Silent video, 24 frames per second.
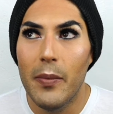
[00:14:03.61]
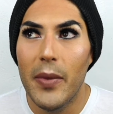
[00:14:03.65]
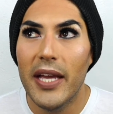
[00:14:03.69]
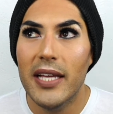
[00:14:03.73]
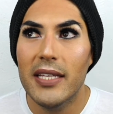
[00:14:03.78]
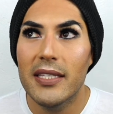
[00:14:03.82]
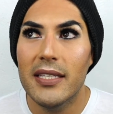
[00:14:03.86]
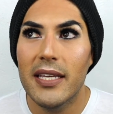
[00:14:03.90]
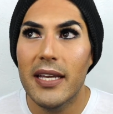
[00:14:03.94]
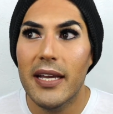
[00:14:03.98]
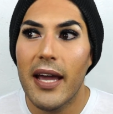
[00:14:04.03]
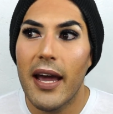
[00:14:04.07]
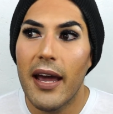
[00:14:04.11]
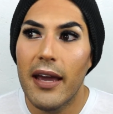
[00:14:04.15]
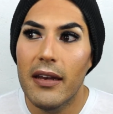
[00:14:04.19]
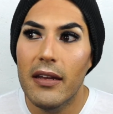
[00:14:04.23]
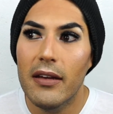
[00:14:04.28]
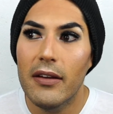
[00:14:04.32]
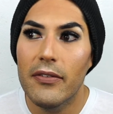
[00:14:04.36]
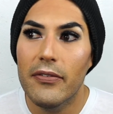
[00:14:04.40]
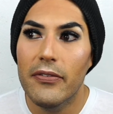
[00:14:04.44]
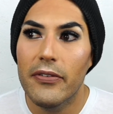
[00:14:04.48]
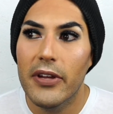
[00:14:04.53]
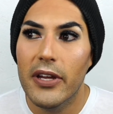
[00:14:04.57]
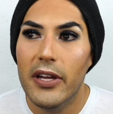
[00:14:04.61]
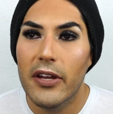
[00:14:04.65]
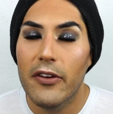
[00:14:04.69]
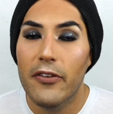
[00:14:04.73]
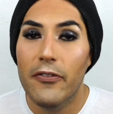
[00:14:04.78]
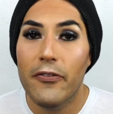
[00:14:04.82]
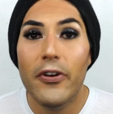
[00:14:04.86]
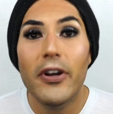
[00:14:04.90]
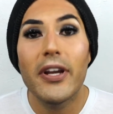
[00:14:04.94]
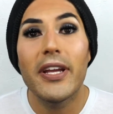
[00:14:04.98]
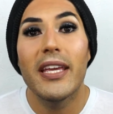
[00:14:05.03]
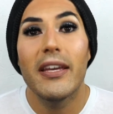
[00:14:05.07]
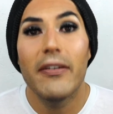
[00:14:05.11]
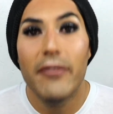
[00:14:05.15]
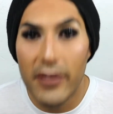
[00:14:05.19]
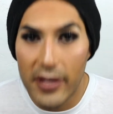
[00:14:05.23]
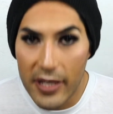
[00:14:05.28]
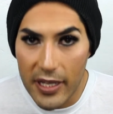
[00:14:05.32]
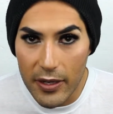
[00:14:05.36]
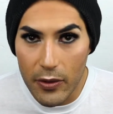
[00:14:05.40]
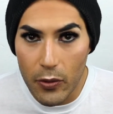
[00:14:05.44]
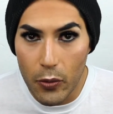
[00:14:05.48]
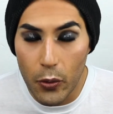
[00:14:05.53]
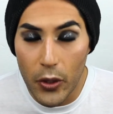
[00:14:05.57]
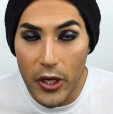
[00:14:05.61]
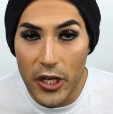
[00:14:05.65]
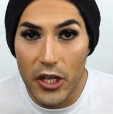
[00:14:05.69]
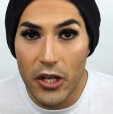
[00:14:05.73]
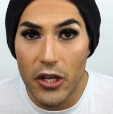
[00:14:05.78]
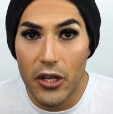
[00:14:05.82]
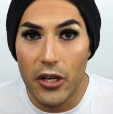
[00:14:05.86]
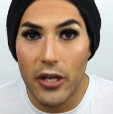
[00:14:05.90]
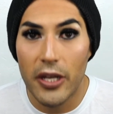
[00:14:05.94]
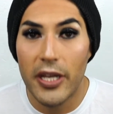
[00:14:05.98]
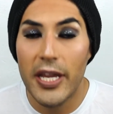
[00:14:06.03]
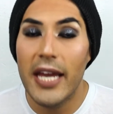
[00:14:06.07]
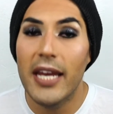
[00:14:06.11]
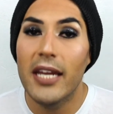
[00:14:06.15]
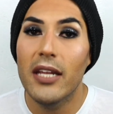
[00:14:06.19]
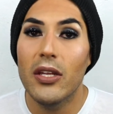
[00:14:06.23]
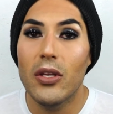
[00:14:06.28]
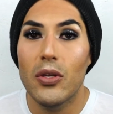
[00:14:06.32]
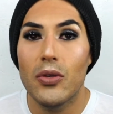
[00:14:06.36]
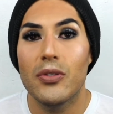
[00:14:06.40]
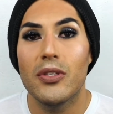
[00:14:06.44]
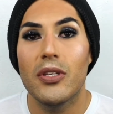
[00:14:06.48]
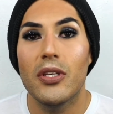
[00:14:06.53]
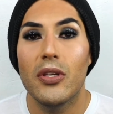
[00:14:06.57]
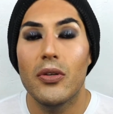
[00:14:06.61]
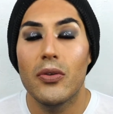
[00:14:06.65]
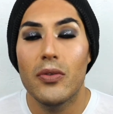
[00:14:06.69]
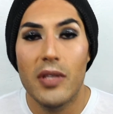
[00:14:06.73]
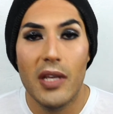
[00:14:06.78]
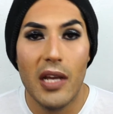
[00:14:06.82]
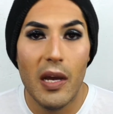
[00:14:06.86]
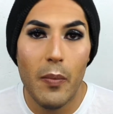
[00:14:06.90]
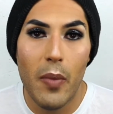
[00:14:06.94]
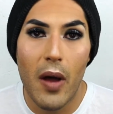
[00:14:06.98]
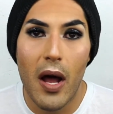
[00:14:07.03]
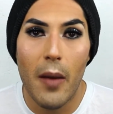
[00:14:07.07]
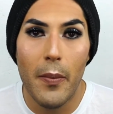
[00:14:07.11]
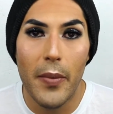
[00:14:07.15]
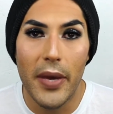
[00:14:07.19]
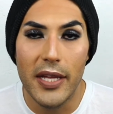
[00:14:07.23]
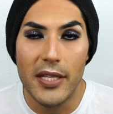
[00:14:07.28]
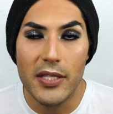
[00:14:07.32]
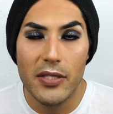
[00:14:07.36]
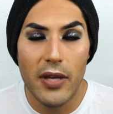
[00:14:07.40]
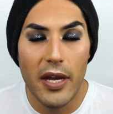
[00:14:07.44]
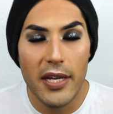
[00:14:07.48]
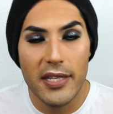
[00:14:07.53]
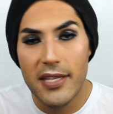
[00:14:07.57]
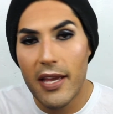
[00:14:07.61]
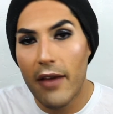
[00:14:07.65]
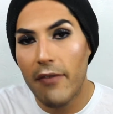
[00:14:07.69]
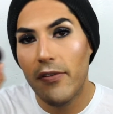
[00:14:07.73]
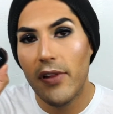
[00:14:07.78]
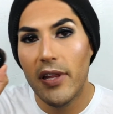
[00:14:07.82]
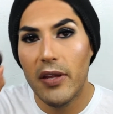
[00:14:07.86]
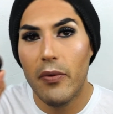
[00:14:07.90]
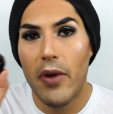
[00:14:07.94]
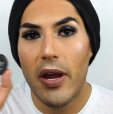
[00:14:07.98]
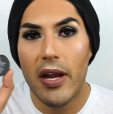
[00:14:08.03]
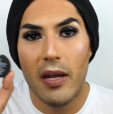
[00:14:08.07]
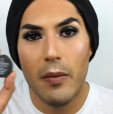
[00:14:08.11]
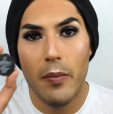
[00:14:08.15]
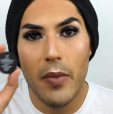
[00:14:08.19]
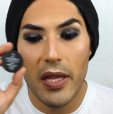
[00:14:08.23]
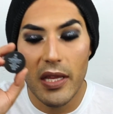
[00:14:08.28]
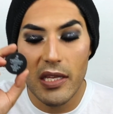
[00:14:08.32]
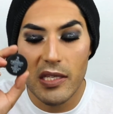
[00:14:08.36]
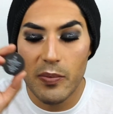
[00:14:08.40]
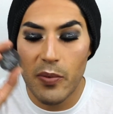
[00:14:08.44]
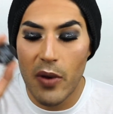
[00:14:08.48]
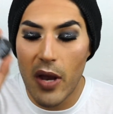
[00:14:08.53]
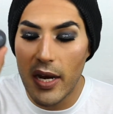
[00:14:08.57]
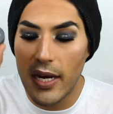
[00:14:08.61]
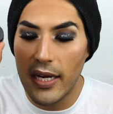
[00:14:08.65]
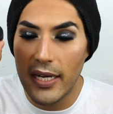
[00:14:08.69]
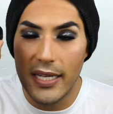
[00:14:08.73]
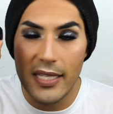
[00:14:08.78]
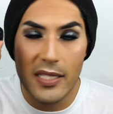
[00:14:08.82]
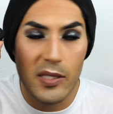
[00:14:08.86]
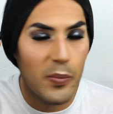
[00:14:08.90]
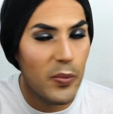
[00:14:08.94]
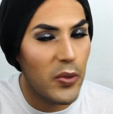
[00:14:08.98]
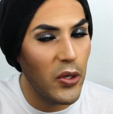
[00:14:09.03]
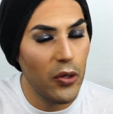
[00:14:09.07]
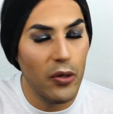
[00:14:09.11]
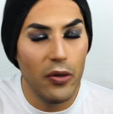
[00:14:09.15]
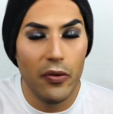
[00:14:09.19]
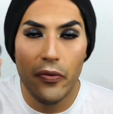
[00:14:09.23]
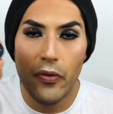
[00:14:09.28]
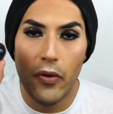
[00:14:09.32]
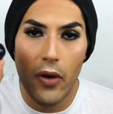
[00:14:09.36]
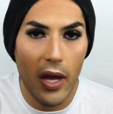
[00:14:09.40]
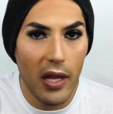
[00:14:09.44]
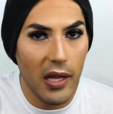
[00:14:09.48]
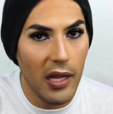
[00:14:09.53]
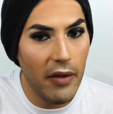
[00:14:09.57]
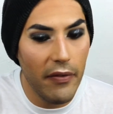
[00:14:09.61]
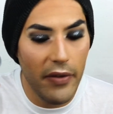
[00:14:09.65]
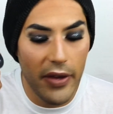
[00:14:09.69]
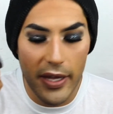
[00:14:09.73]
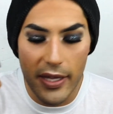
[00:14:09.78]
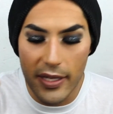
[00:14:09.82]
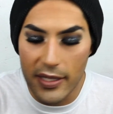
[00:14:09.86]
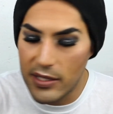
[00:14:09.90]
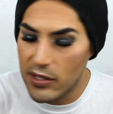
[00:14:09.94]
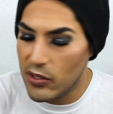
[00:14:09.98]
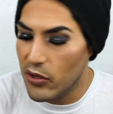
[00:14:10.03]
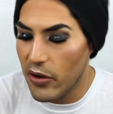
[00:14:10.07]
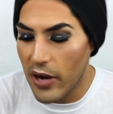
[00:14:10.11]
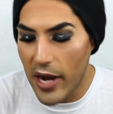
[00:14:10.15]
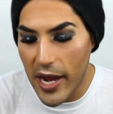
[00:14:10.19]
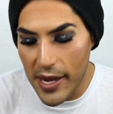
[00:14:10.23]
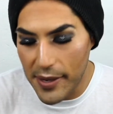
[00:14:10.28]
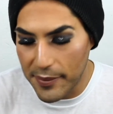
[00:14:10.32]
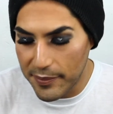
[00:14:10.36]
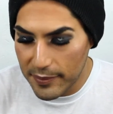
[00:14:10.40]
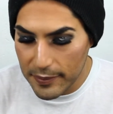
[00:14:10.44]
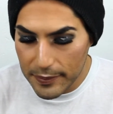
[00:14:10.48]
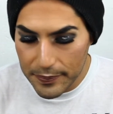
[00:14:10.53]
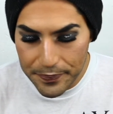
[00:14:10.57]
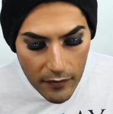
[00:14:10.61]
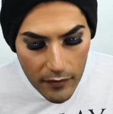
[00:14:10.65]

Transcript: makes it kind of forgiving when you're getting used to using a pomade. So I definitely recommend this product. It's beautiful, I love it, it's great.